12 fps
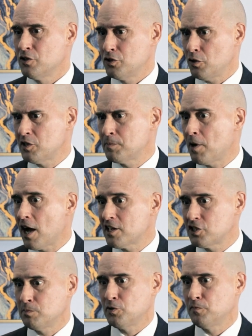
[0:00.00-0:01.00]
So it's
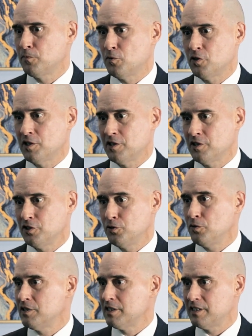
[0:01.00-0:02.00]
possible for
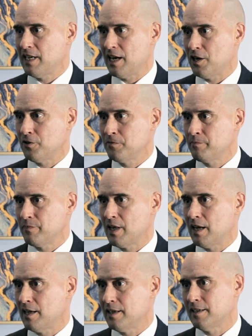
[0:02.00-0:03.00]
students now,
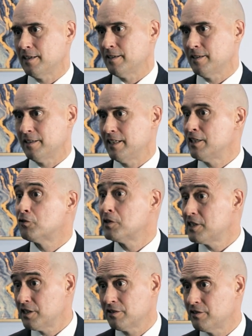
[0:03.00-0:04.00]

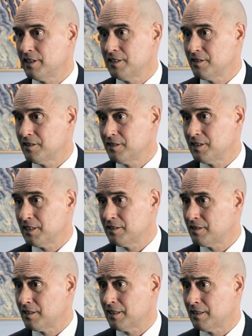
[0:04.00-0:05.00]
increasingly
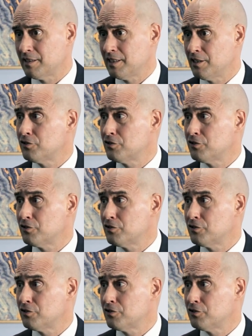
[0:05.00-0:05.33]
since the